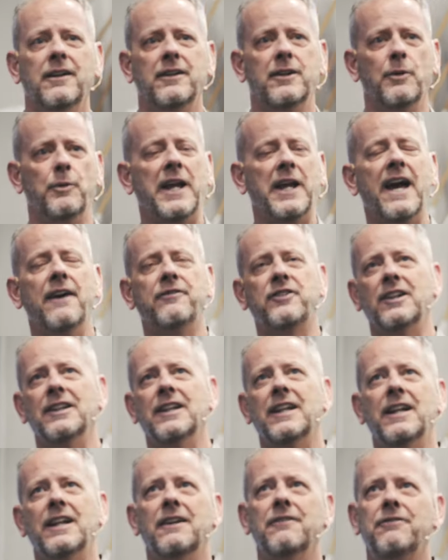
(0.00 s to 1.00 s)
that we have to
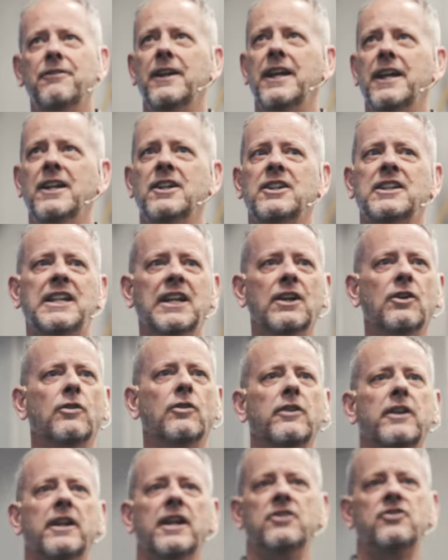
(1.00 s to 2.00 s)
live in
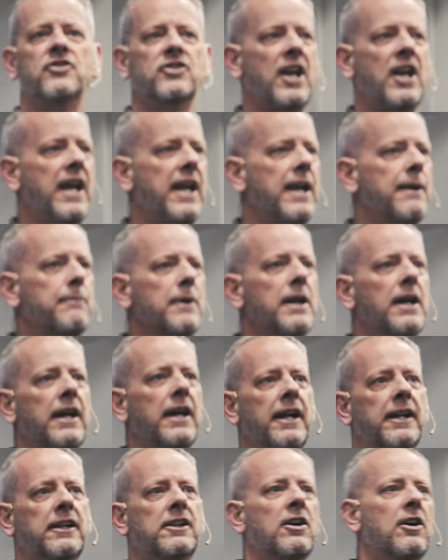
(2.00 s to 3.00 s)
guilt and shame
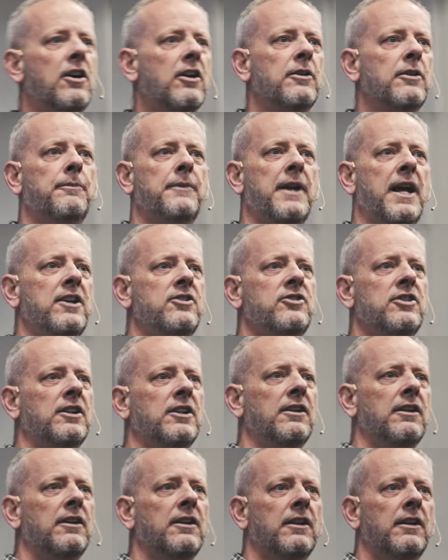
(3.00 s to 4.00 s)
and
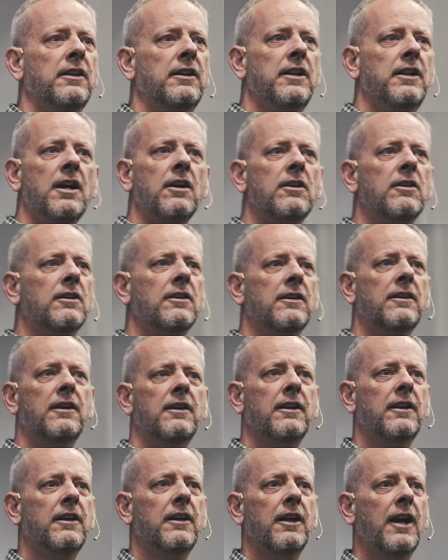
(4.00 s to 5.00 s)
condemnation.
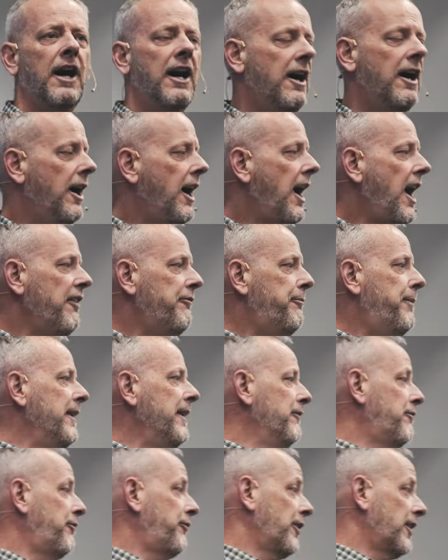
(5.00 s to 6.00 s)
No. I've
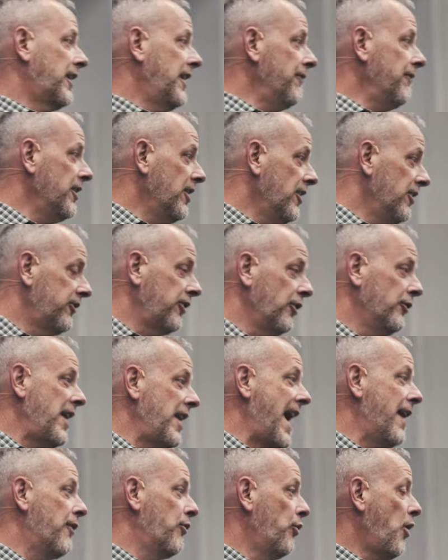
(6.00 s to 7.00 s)
been forgiven. And so
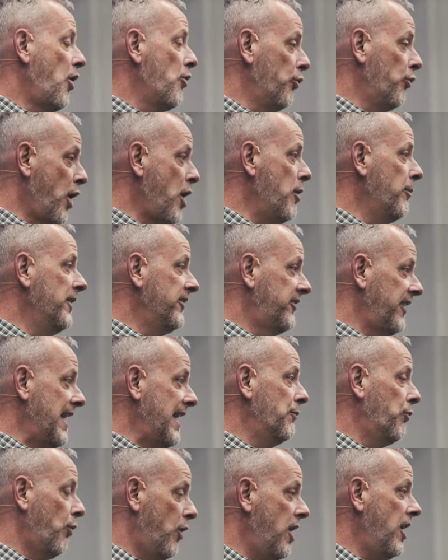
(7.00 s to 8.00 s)
now Romans
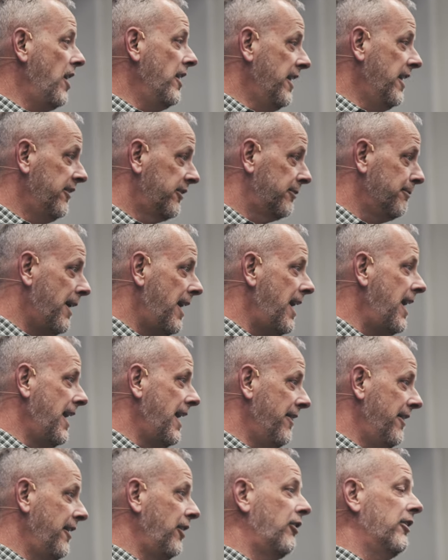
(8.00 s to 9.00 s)
8 1 is
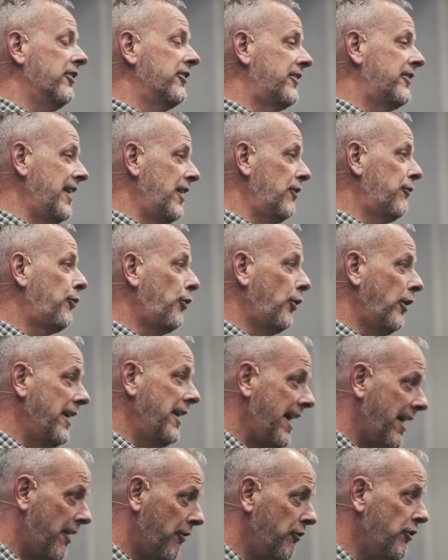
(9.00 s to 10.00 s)
mine. There is therefore
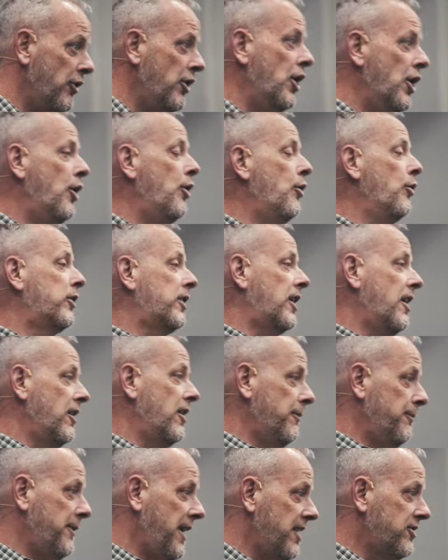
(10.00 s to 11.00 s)
now no
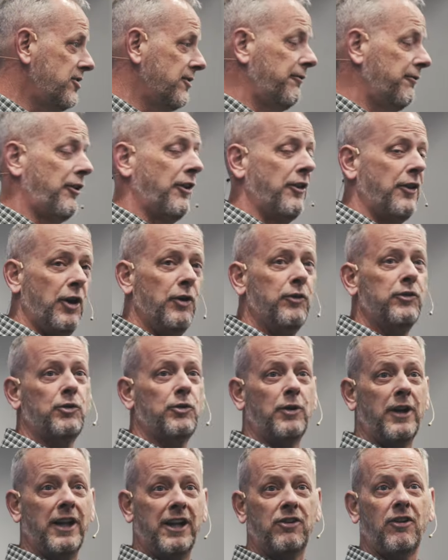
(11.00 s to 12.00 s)
condemnation for those who
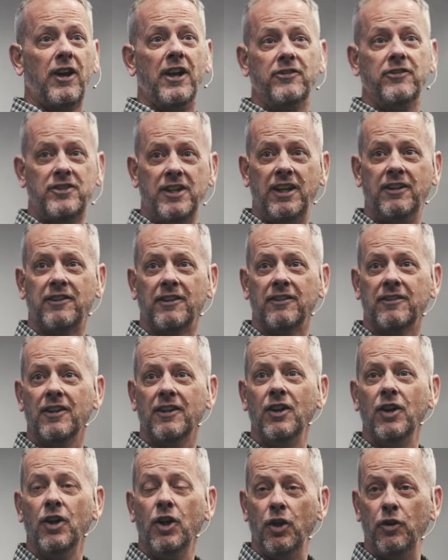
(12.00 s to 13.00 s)
are in Christ Jesus,
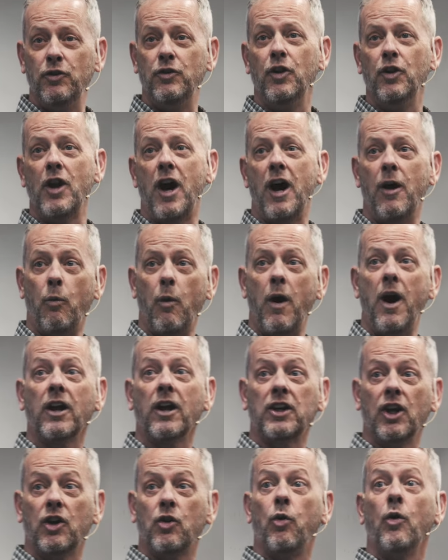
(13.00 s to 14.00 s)
who do not
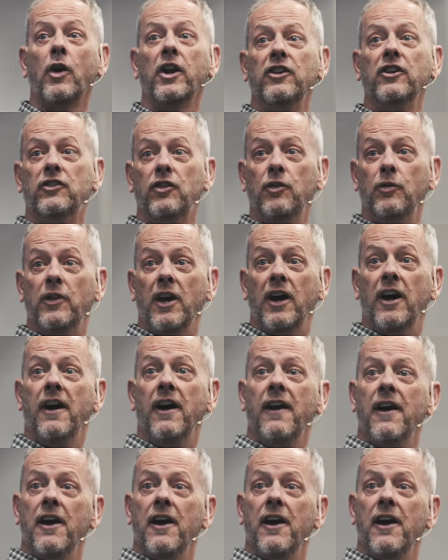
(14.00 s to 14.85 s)
walk according to the